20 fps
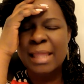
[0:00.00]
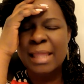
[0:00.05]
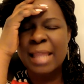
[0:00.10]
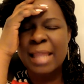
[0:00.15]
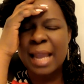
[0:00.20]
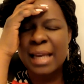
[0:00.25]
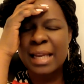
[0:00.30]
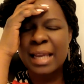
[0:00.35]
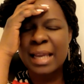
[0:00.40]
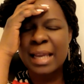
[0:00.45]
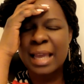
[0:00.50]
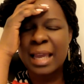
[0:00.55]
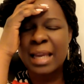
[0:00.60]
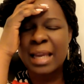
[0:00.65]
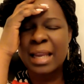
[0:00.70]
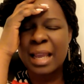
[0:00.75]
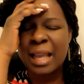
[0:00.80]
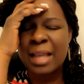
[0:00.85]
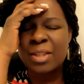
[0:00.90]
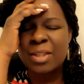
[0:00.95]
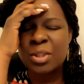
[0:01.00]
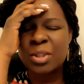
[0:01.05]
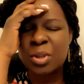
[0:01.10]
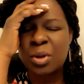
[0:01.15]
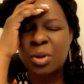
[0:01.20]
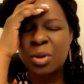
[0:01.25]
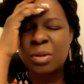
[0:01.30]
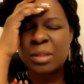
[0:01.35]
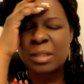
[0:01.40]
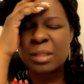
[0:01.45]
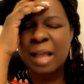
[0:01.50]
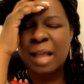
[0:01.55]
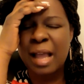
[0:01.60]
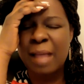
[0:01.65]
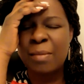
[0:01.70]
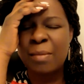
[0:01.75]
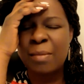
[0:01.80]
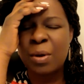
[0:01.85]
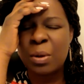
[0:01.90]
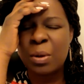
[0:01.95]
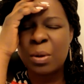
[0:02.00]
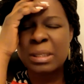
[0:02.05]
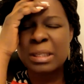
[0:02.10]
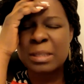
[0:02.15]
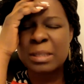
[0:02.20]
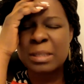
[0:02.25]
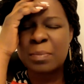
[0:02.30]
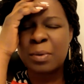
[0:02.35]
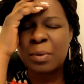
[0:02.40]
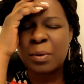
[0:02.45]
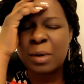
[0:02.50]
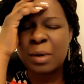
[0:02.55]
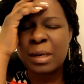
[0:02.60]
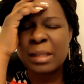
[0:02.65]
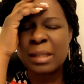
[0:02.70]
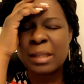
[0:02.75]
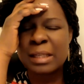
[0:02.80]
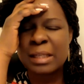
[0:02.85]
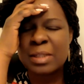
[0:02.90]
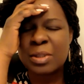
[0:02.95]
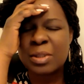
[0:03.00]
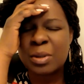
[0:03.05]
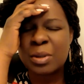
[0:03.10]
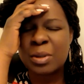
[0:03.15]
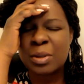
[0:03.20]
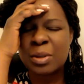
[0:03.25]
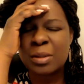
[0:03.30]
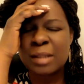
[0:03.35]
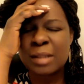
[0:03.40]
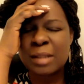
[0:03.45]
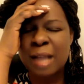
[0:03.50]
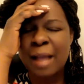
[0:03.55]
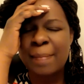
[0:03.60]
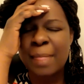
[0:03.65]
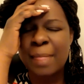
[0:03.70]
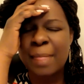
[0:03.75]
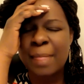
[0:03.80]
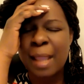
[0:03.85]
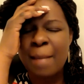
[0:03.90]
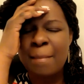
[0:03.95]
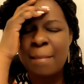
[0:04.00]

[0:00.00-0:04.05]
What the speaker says: Daddy, it is your time. Holy Spirit, it is your time.